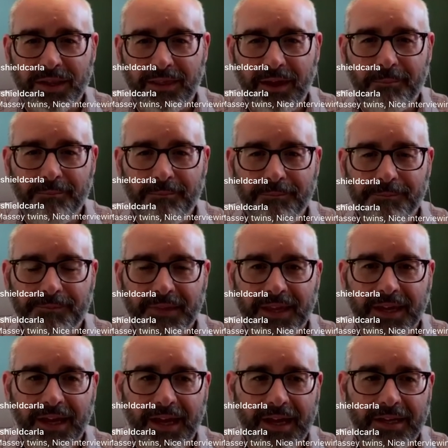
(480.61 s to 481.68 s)
with them
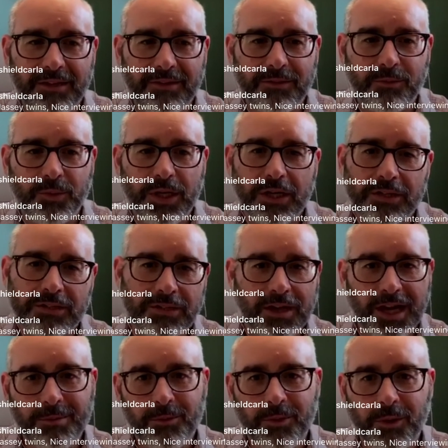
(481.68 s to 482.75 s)
and we all
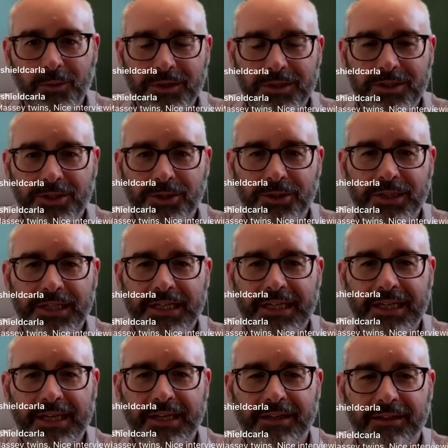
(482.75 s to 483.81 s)
talk about what we're
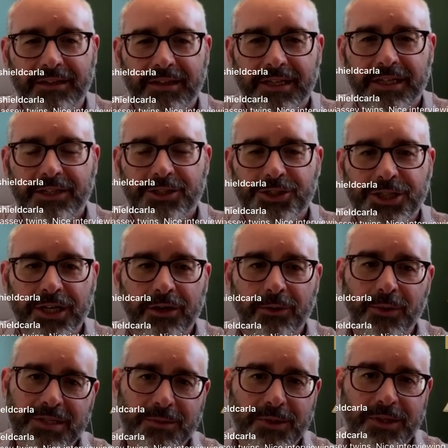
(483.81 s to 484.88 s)
doing and share
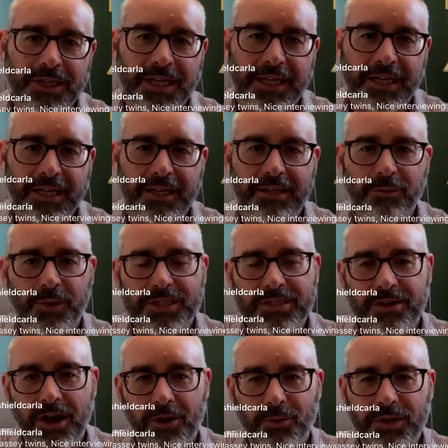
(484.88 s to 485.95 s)
what's working and what's
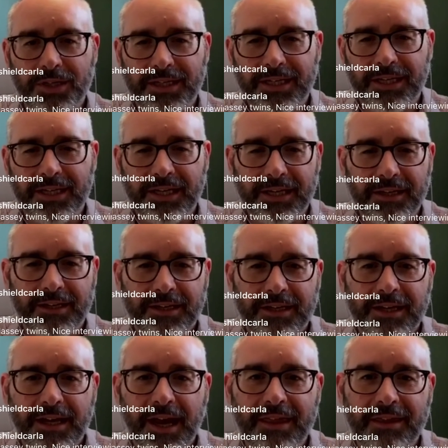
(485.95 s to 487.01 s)
not working.
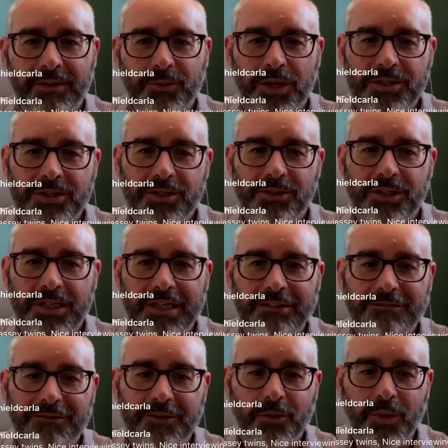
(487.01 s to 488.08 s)
And then we're also looking
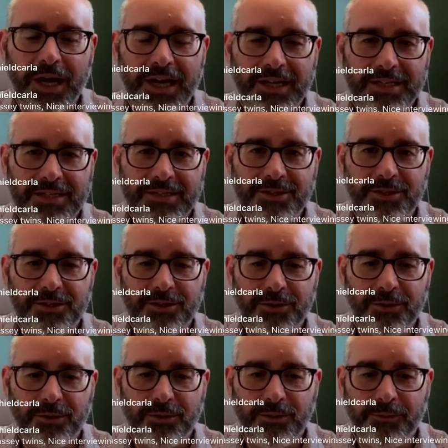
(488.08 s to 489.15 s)
for ways
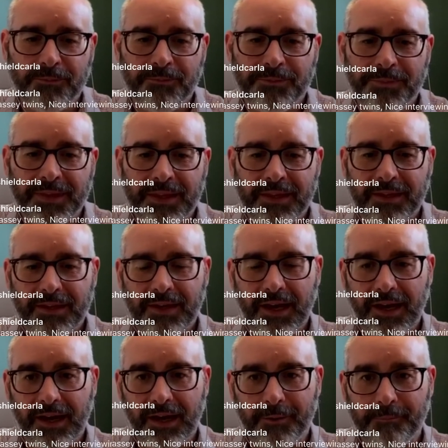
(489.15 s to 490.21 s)
to
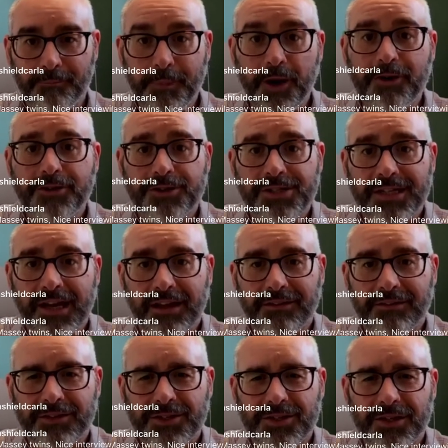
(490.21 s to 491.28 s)
um, partner
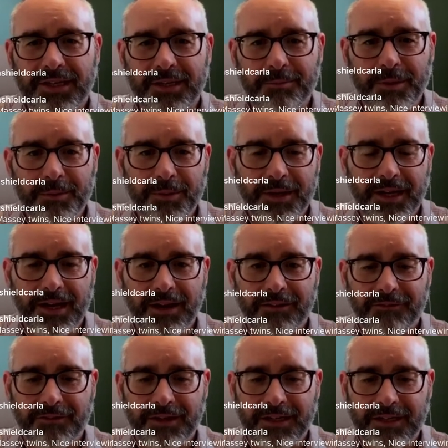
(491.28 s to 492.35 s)
together so that people can
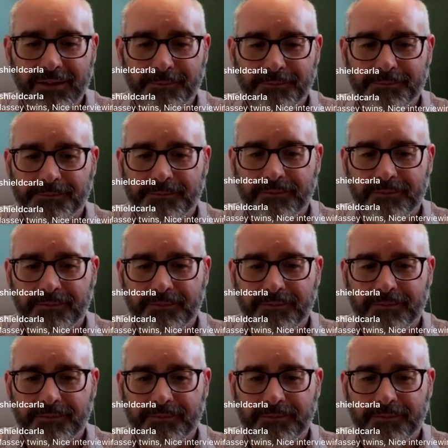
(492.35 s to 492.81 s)
have a,